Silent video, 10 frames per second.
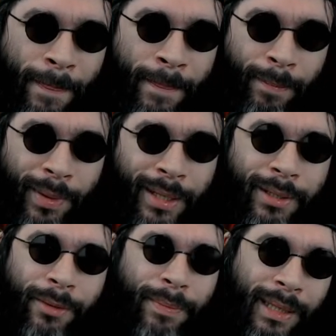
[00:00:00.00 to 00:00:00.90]
But they
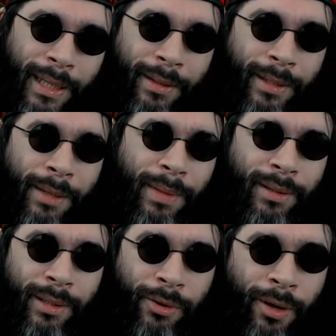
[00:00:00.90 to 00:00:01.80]
don't mean that. They mean that
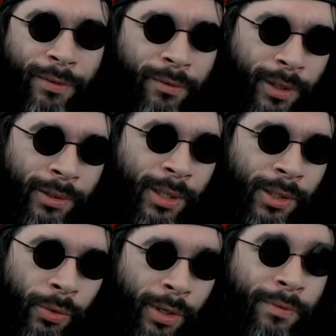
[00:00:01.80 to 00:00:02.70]
you have advantage,
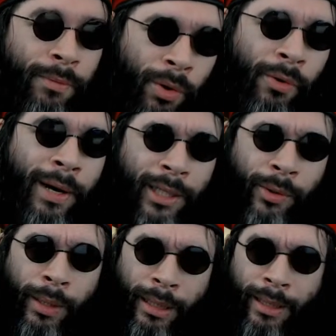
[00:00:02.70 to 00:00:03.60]
or even more
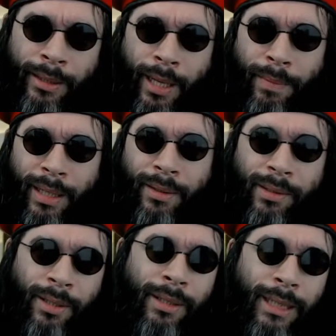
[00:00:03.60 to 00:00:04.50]
accurately, they mean that
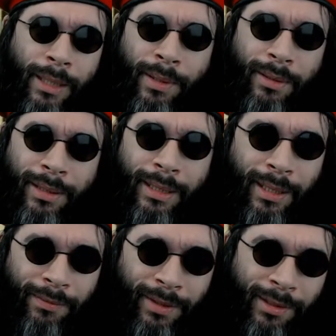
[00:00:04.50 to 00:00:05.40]
certain communities
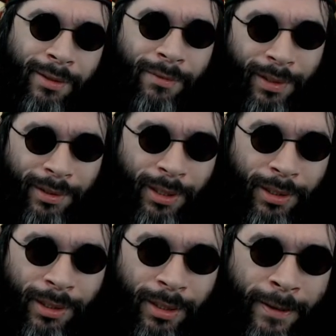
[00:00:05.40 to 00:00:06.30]
have disadvantage.
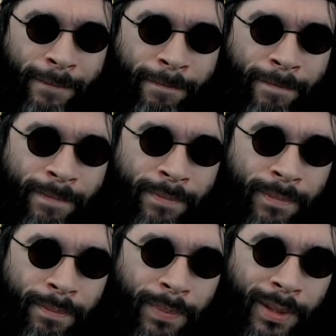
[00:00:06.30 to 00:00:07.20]

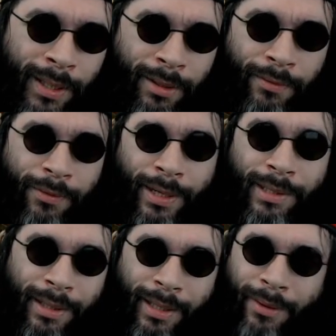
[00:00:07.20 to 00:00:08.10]
But they don't phrase
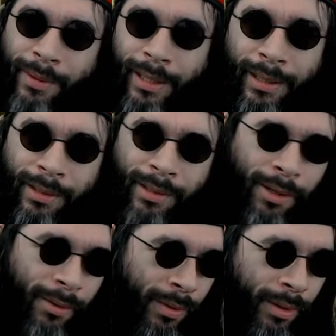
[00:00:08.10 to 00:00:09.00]
it that way, and
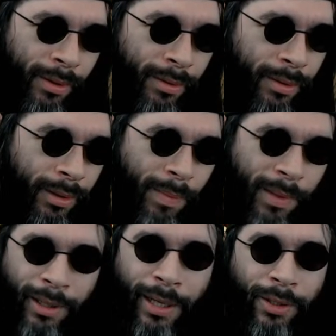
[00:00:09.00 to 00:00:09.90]
so the
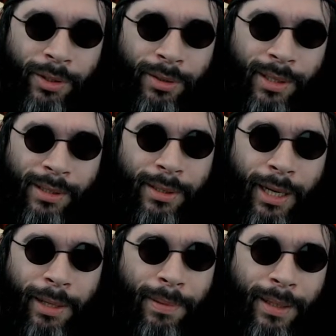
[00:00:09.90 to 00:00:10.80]
communication doesn't
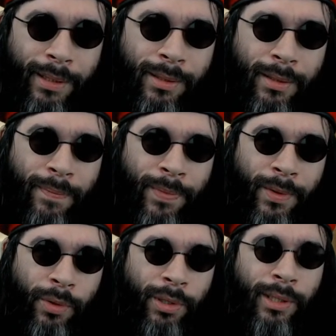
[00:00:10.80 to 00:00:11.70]
take place. Or
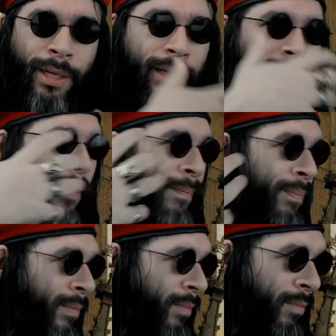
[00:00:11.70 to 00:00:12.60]
you say,
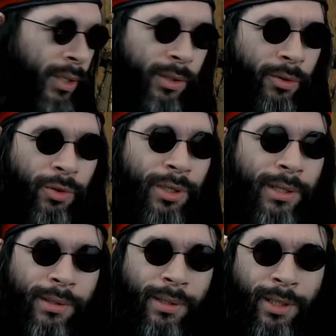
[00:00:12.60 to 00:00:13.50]
this country is
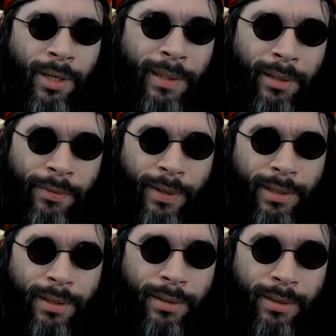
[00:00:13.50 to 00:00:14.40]
systemically
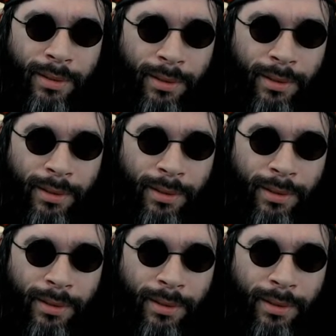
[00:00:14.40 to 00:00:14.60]
racist.